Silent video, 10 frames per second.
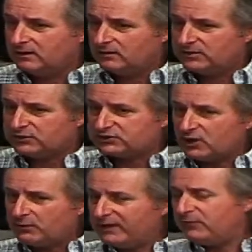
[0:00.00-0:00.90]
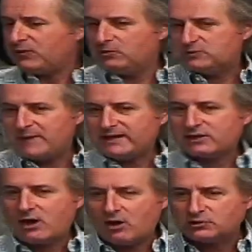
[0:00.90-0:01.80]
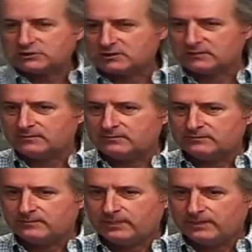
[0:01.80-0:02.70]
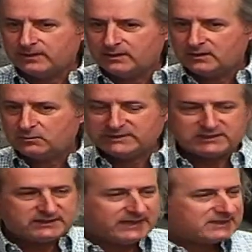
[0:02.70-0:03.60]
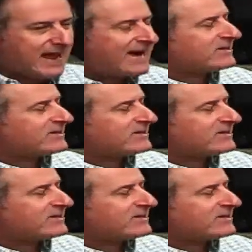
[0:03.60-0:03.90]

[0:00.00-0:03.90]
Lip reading: They're so influenced by the culture, which is the exact